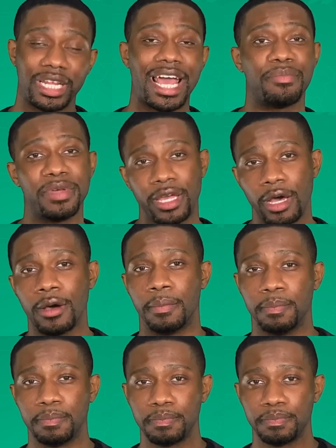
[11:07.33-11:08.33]
had become,
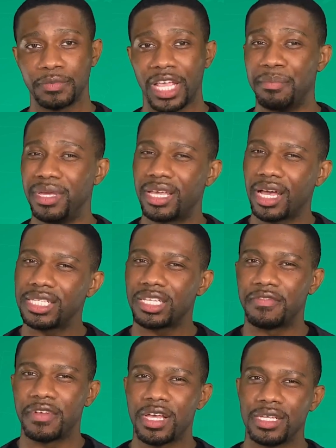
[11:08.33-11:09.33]
and because
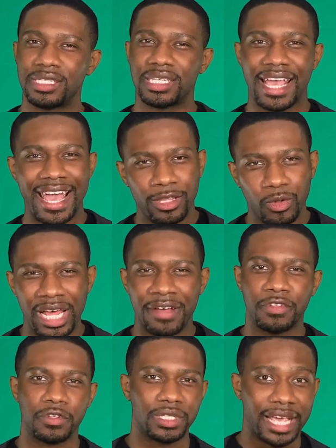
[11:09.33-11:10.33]
of scandal
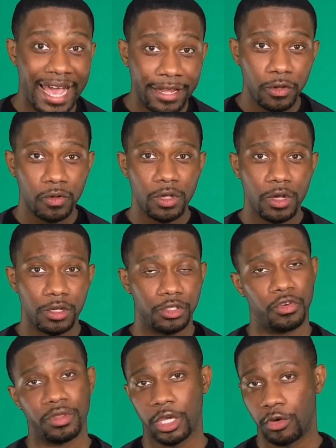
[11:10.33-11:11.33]
after scandal
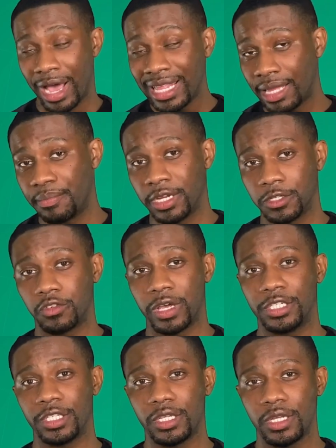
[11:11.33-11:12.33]
during the Grant
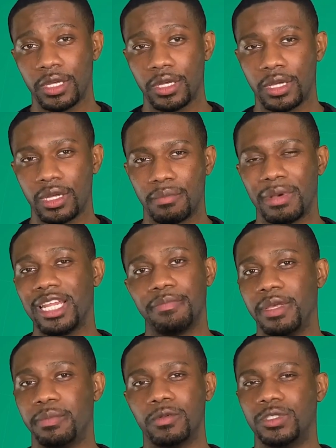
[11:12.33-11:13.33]
administration, many
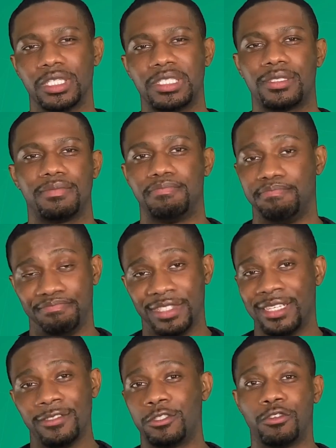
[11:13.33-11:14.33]
people just
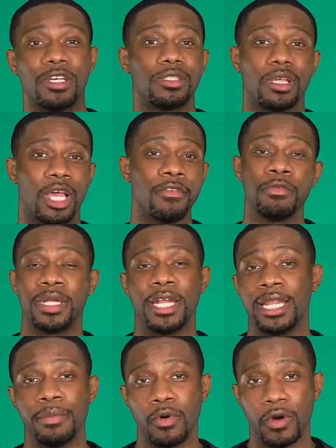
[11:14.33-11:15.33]
didn't trust the government
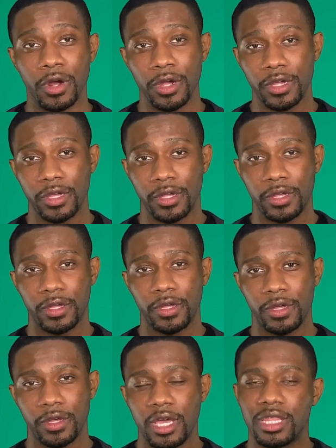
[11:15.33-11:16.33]
anymore.
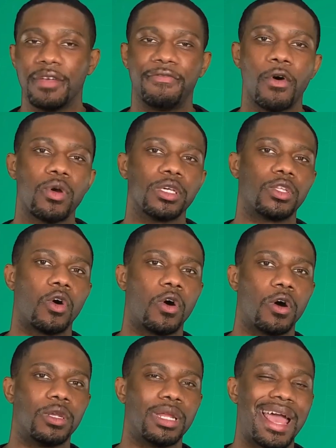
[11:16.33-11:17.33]
They focused
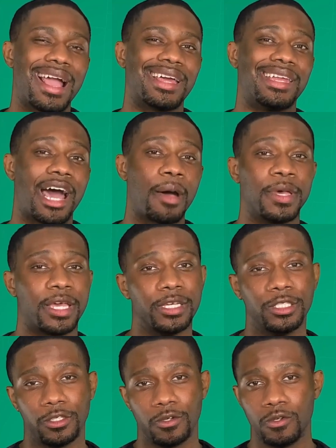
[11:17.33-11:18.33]
on economic
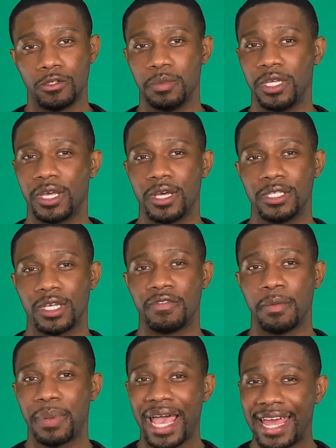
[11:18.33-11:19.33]
issues because of
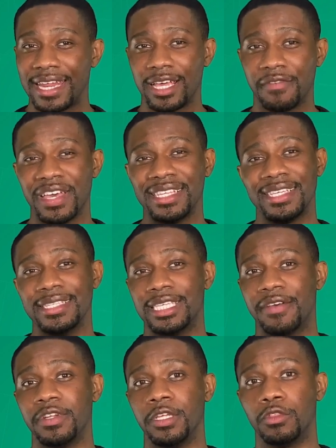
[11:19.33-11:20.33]
the Panic of
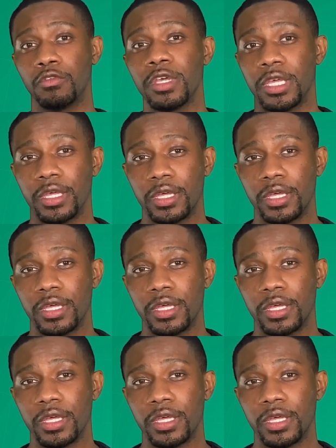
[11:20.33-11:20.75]
1873.